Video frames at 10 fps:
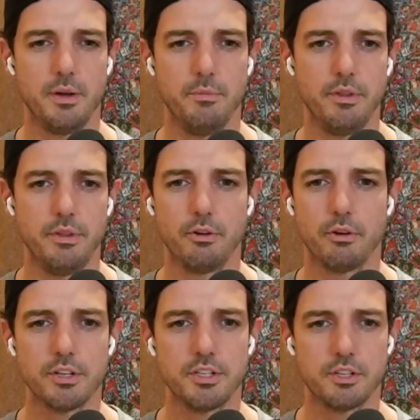Their
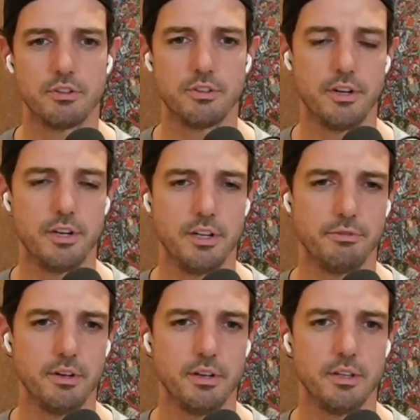architecture is very
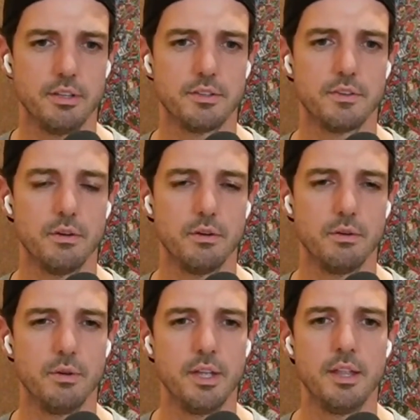different.
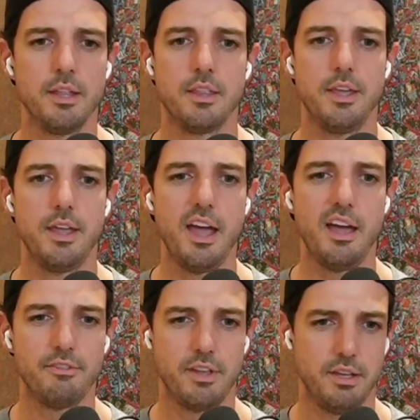So they
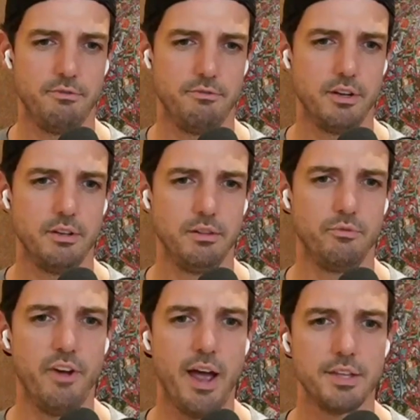have a very
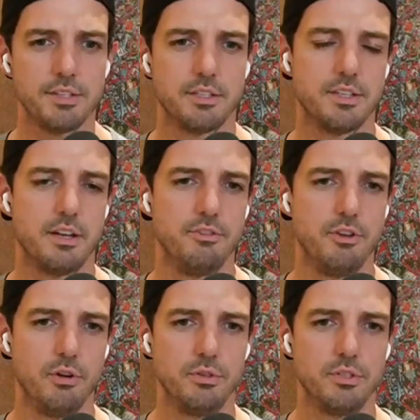vast set of
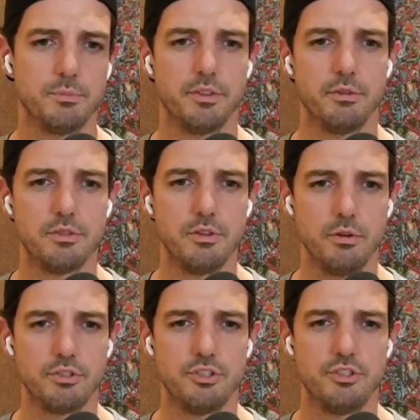nodes, but those
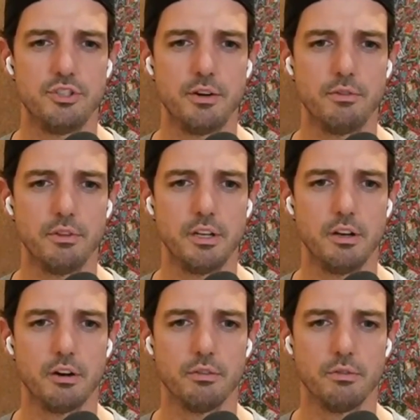nodes generally
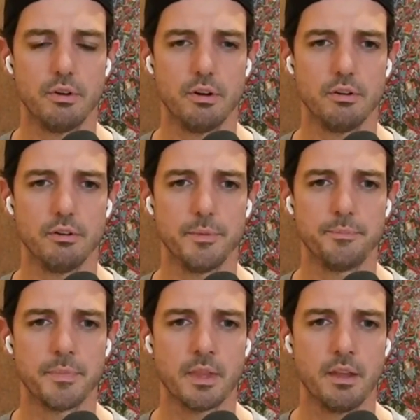are
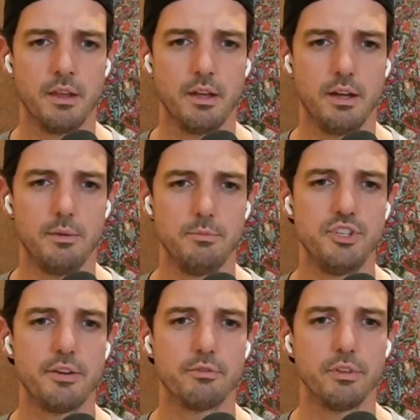
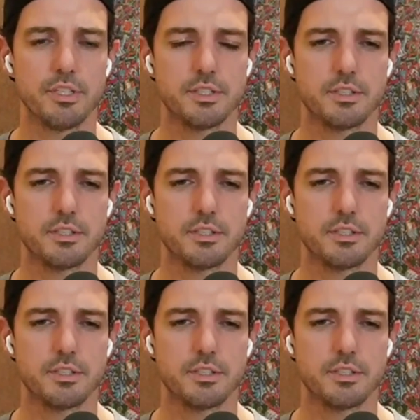generalists